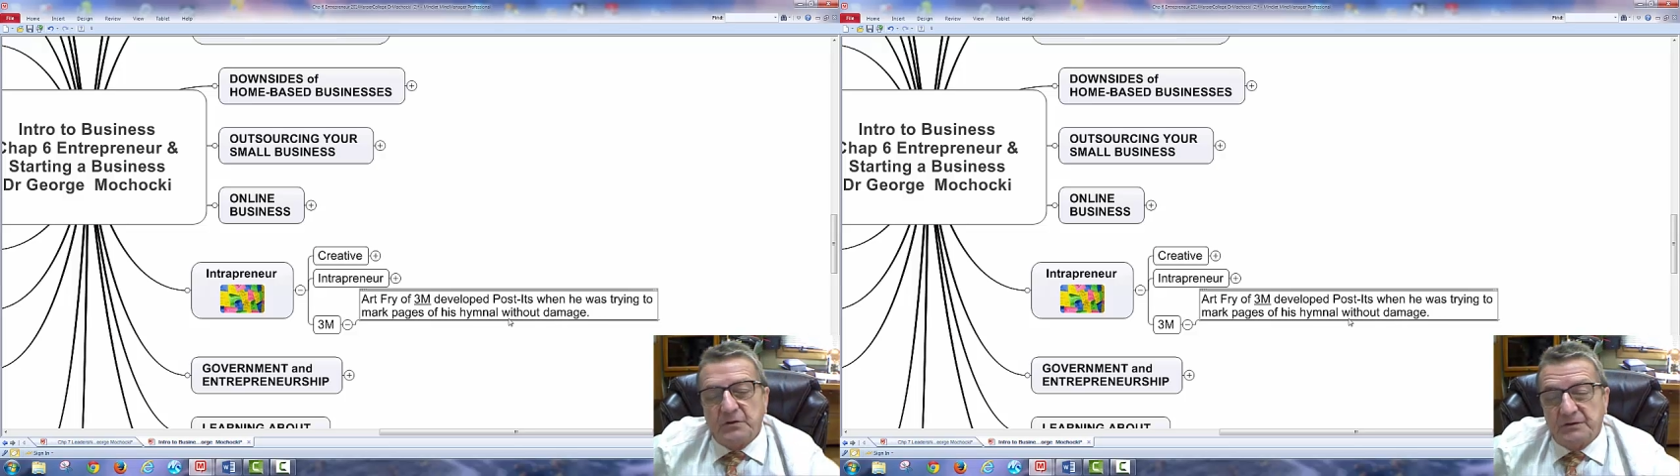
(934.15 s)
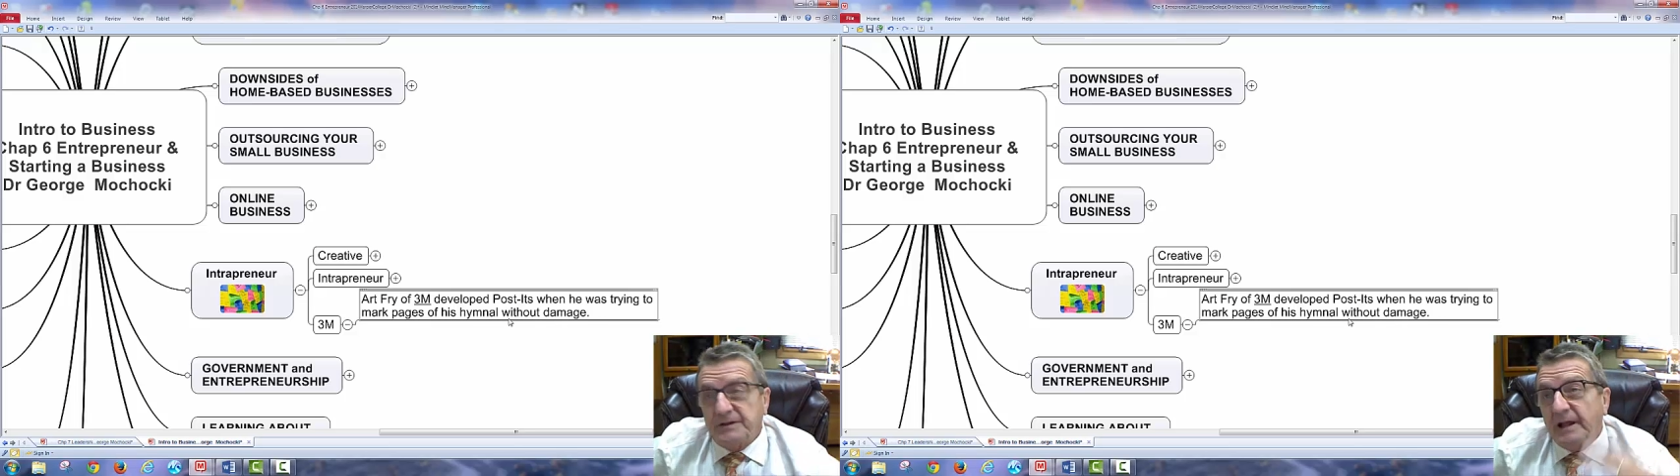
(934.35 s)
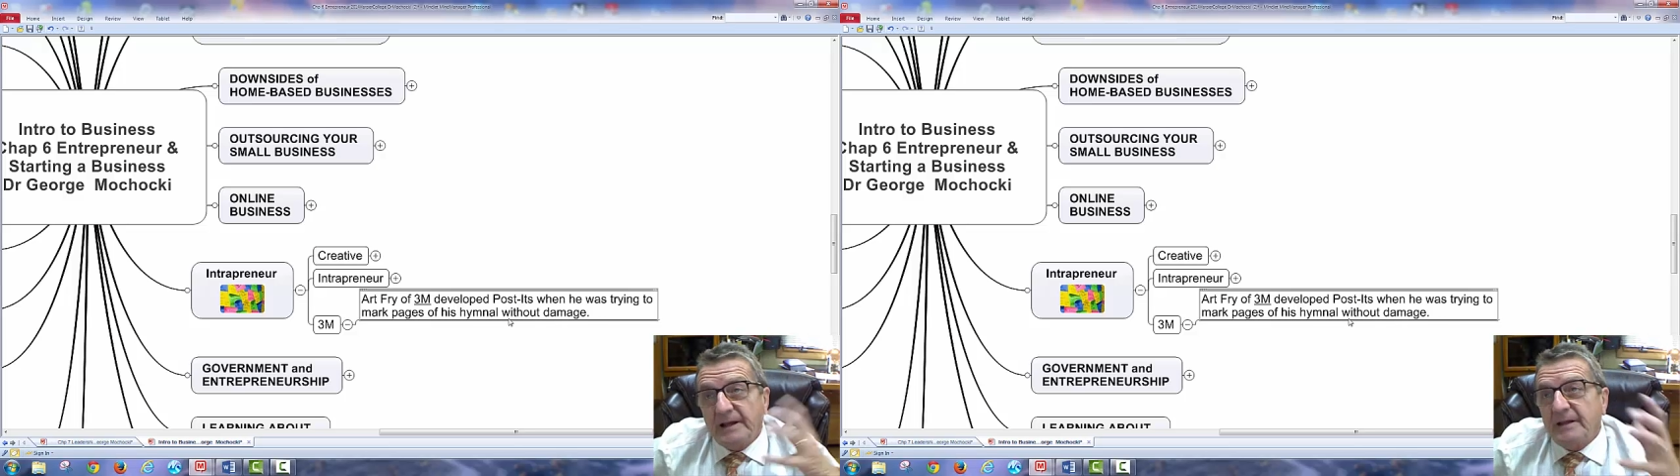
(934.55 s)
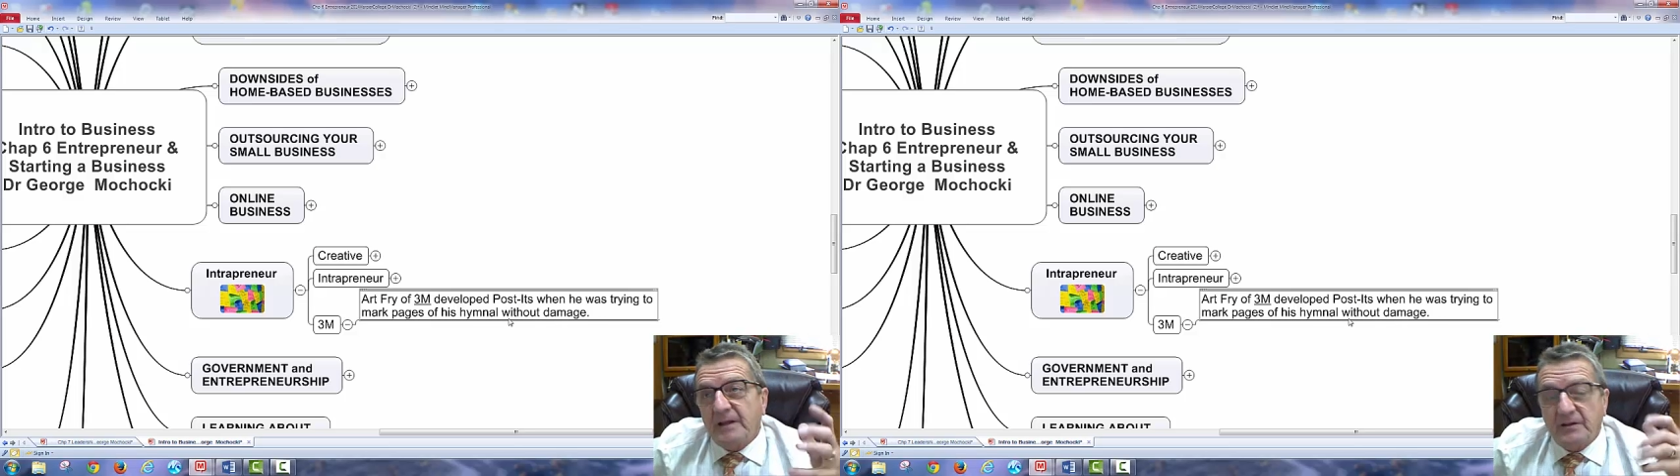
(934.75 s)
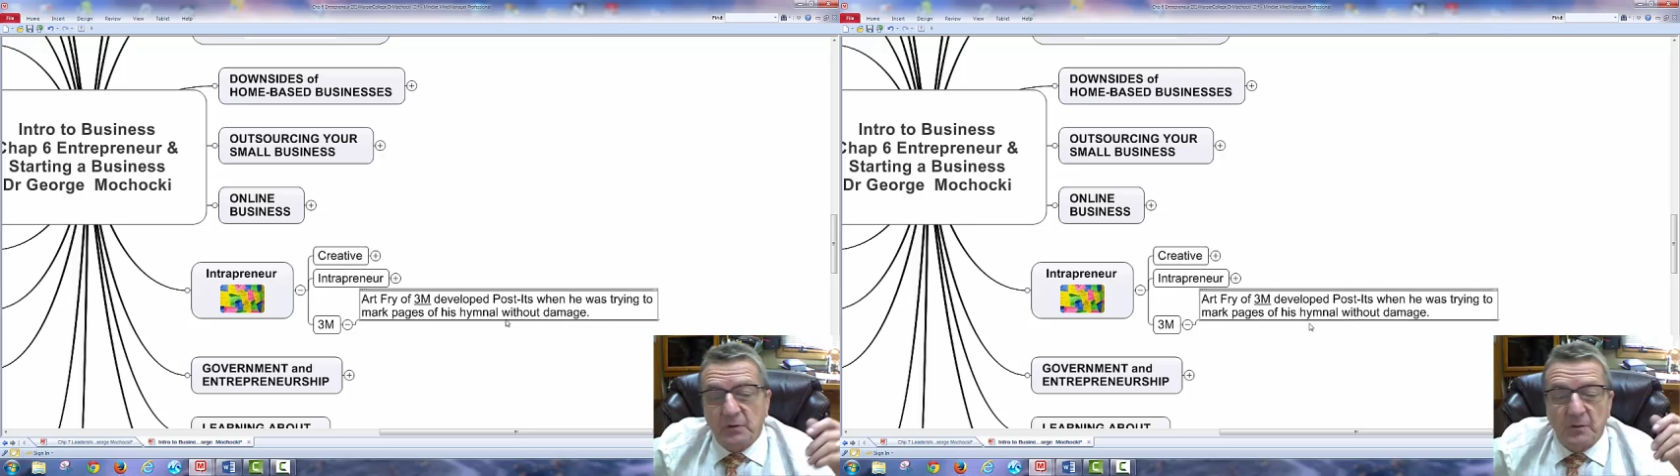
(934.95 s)
It's not like
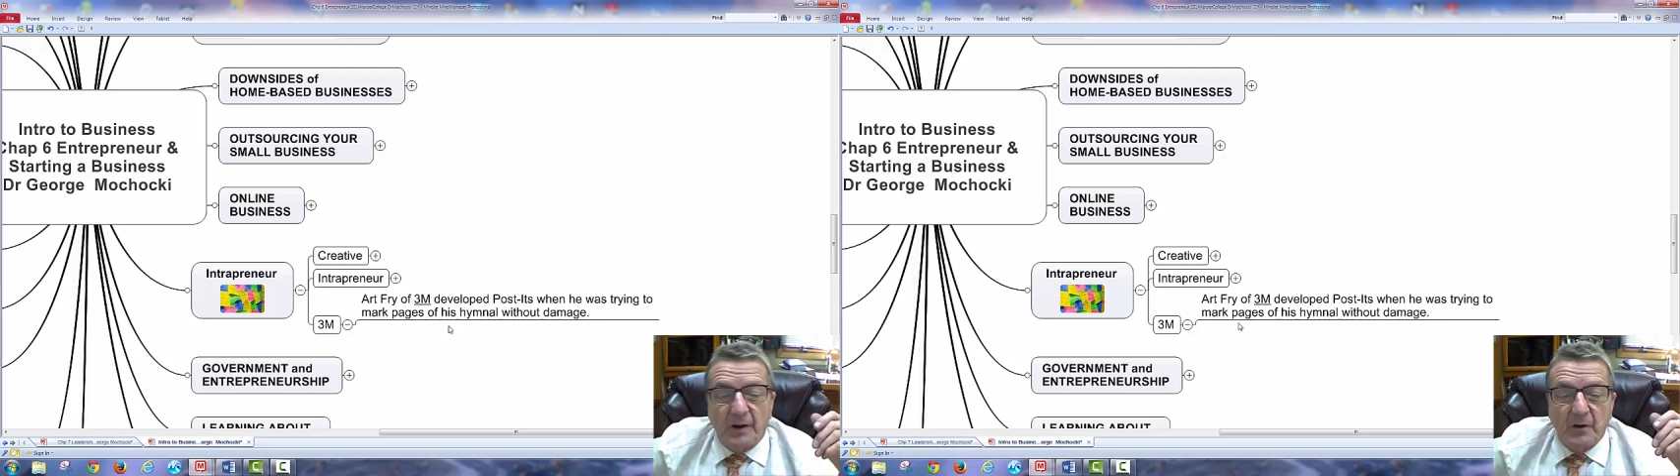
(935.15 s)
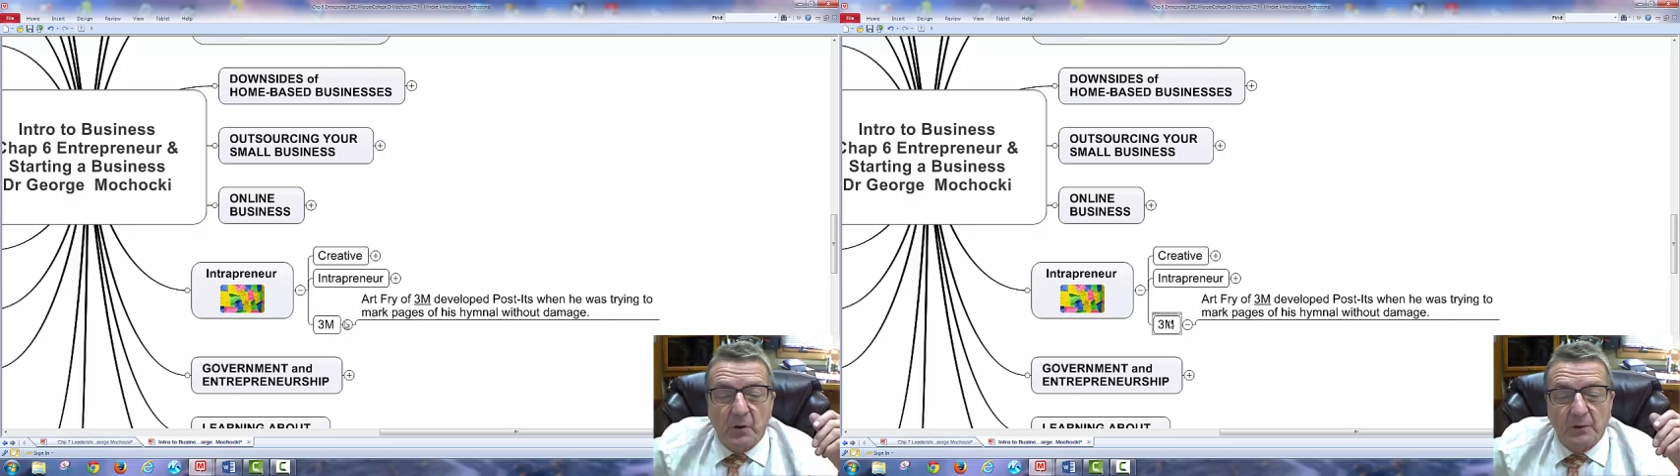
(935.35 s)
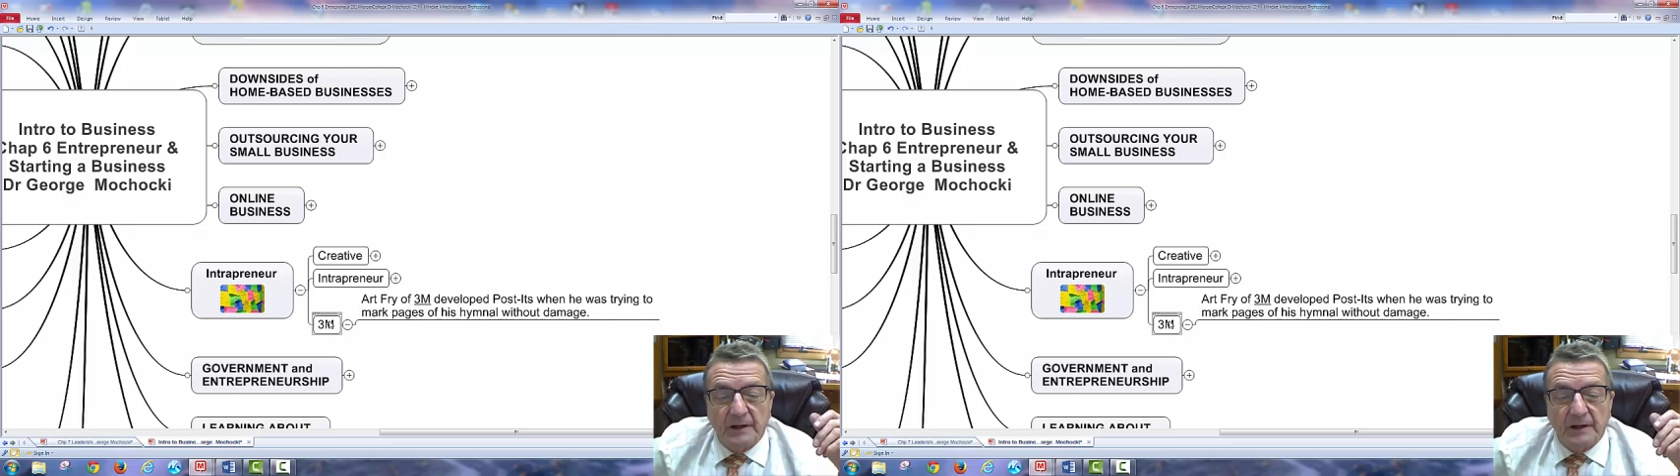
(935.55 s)
I do it on my own.